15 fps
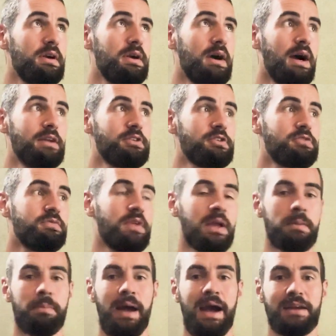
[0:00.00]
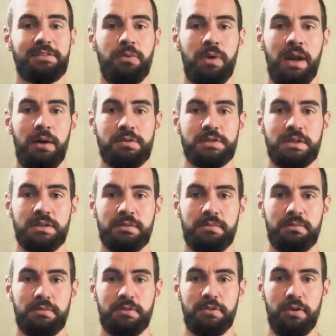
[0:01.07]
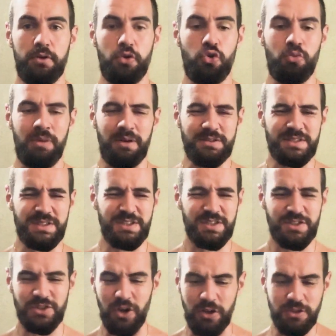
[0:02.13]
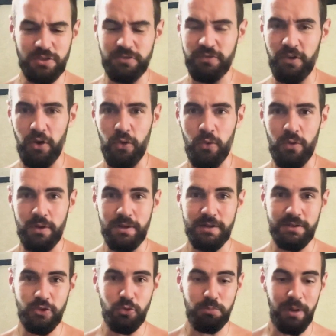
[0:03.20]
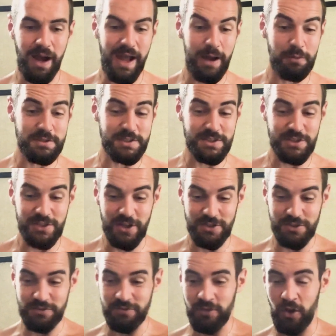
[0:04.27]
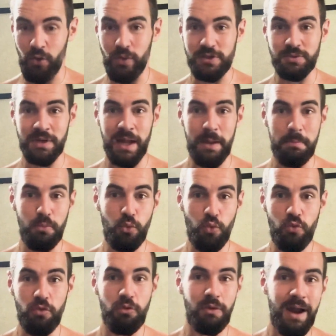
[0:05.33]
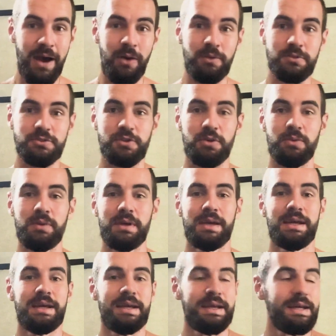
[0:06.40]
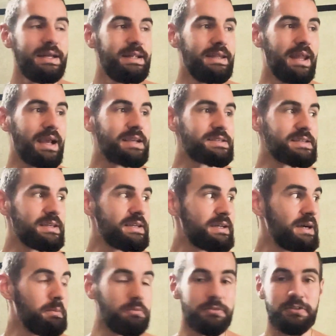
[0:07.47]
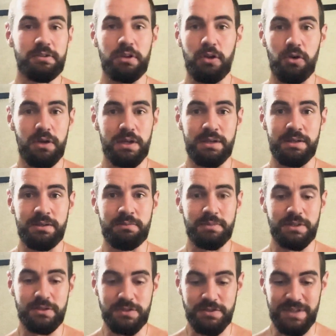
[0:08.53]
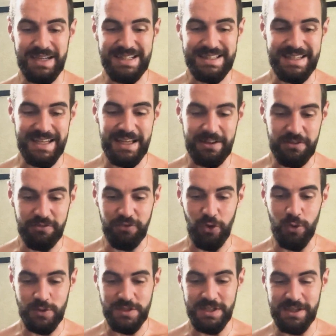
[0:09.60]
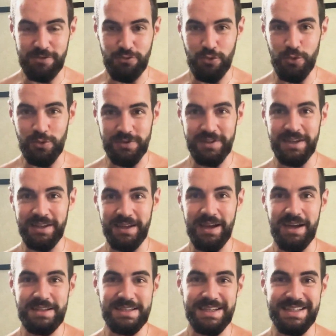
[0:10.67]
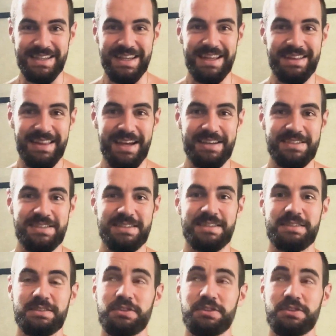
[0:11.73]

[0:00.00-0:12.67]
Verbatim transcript: I just think back to when I was in Tulum, I was in such a flow. Dubai, I was in such a flow. It's when I move around. So next year, I'm just locking in because I need a flow state routine, guys. I need that shit.